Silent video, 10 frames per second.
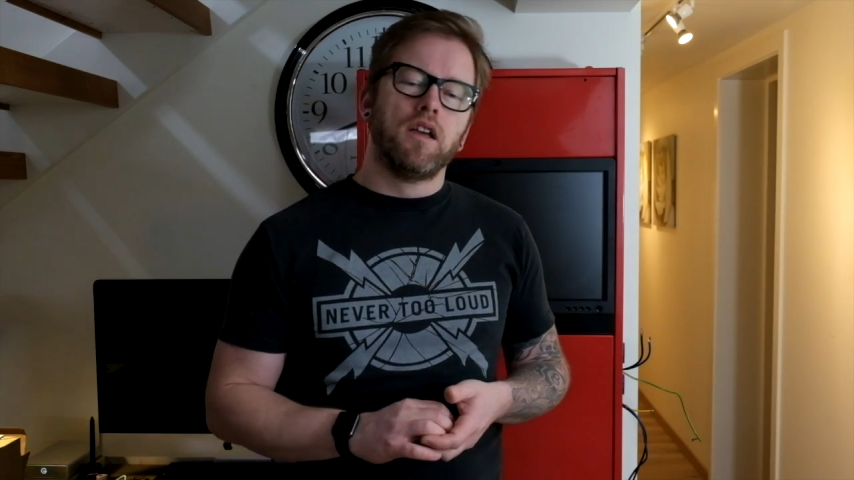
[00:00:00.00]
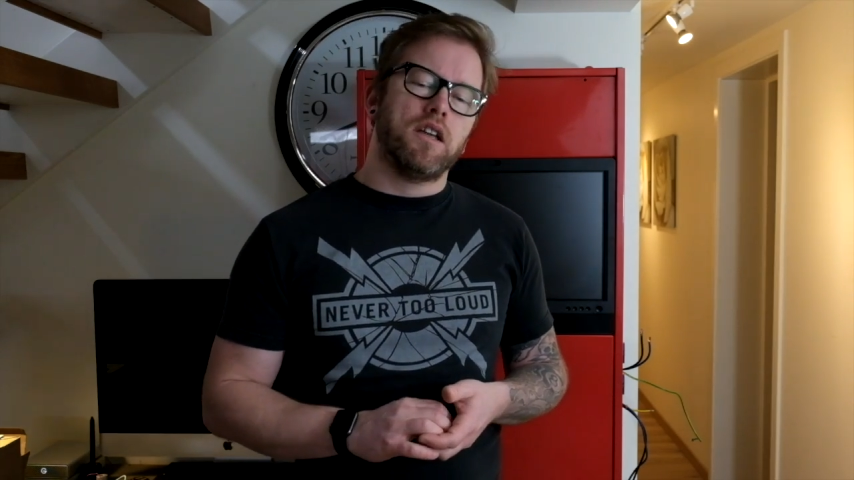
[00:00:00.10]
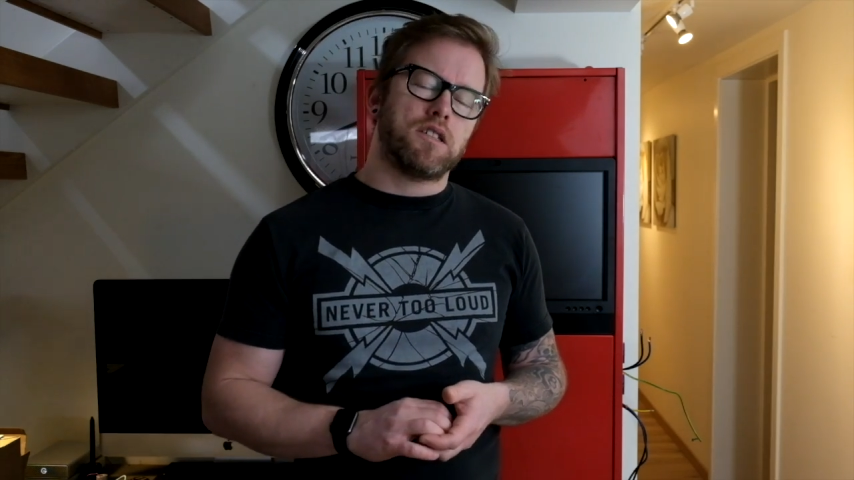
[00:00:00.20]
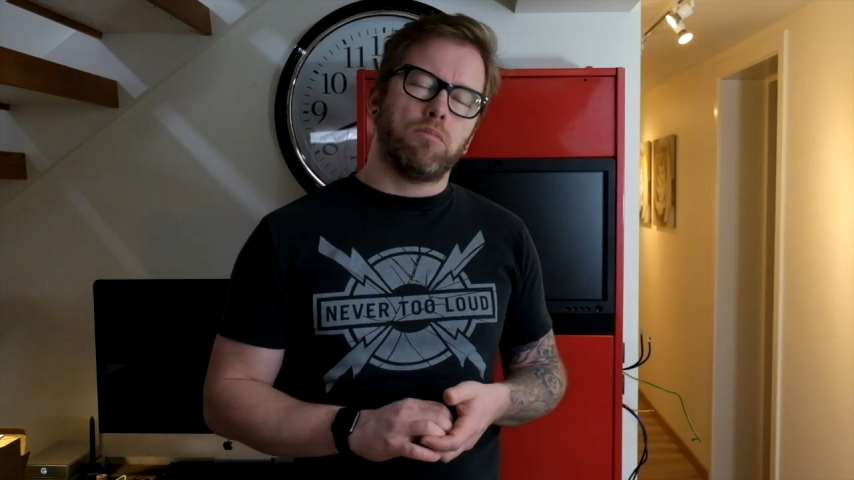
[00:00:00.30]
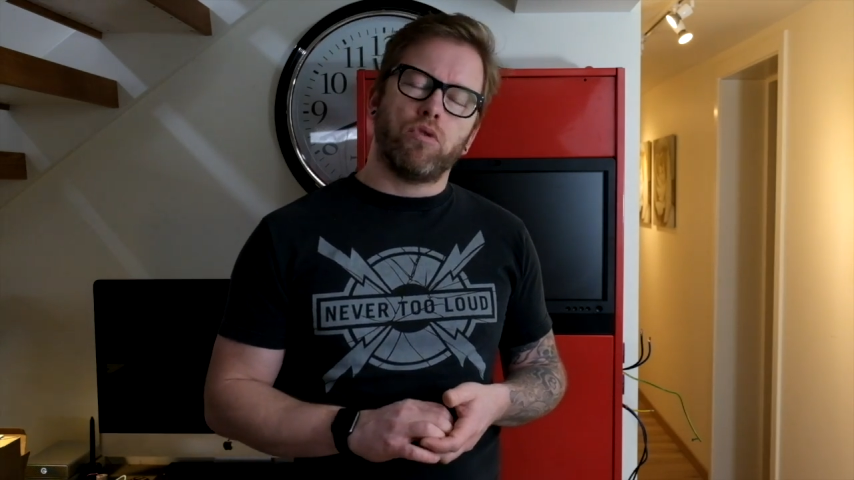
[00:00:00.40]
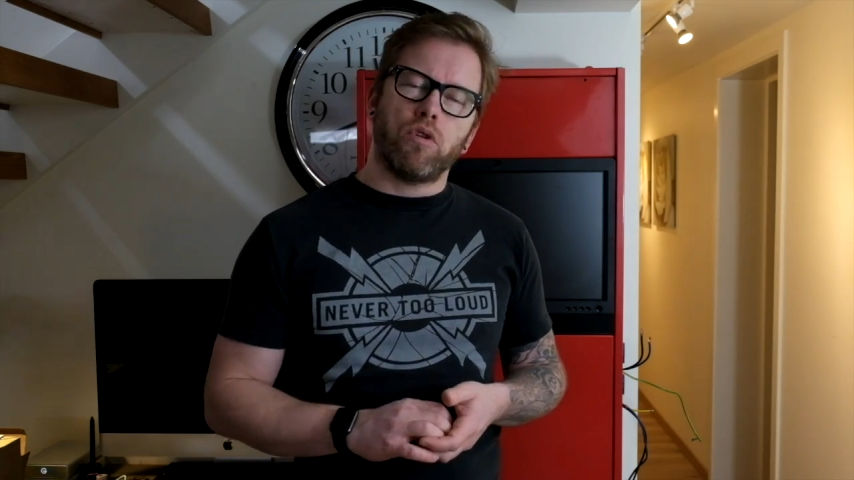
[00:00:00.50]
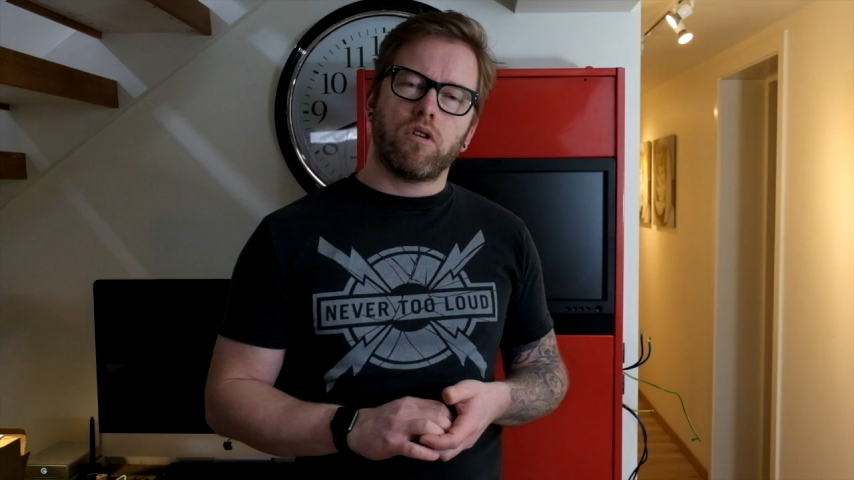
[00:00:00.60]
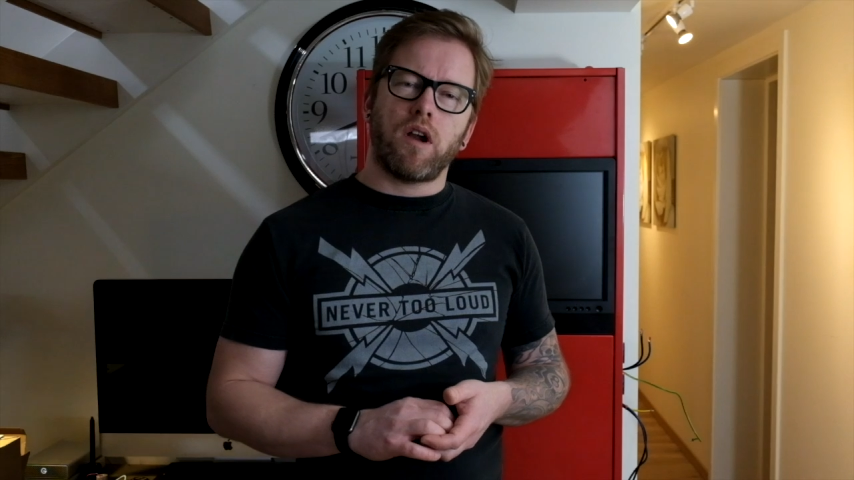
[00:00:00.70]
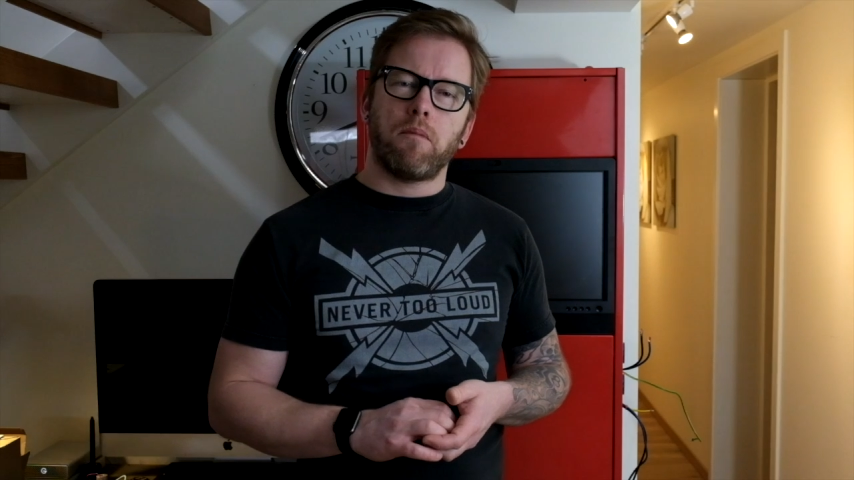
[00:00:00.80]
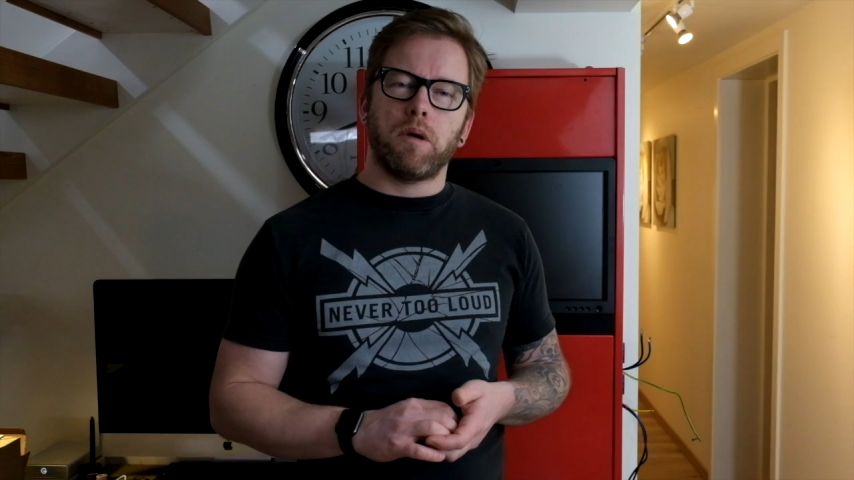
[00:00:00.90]

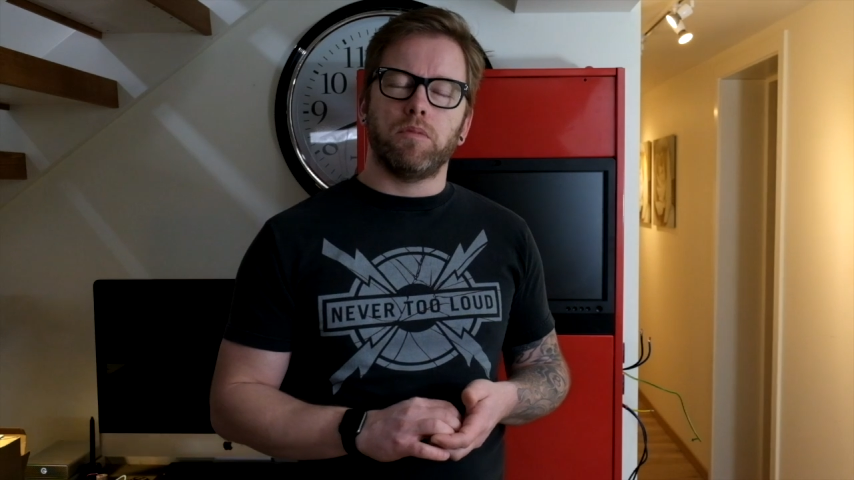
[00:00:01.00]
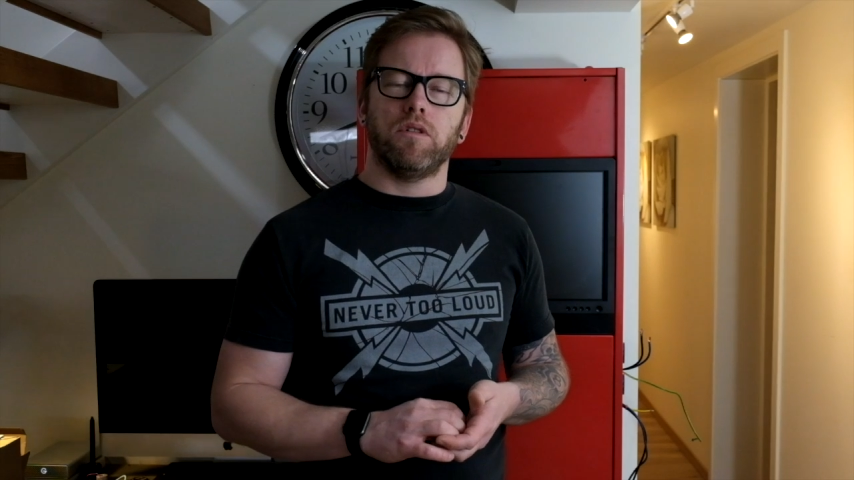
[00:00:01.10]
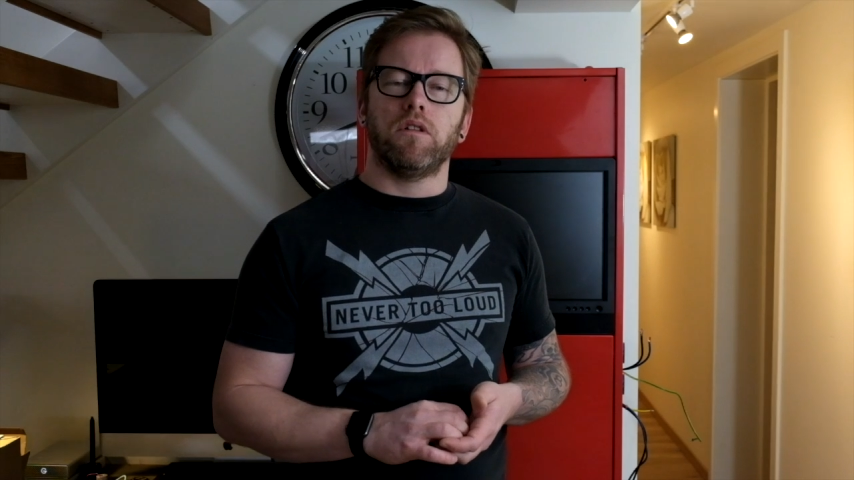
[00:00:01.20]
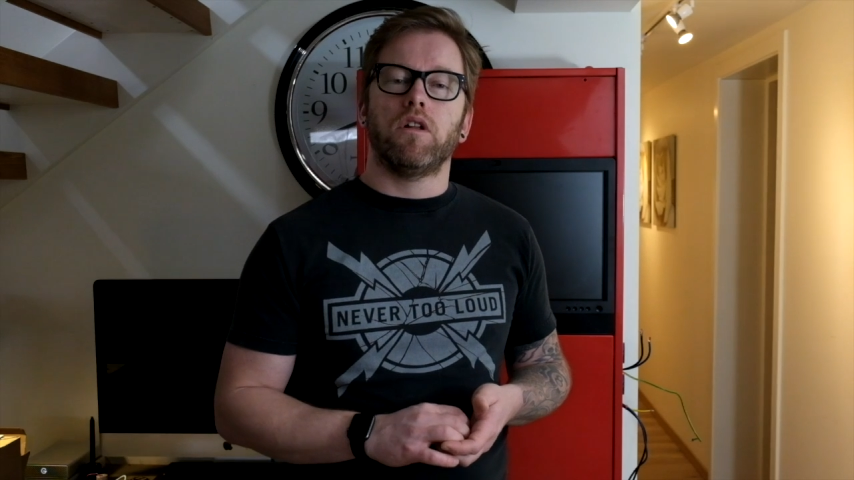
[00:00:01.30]
programmable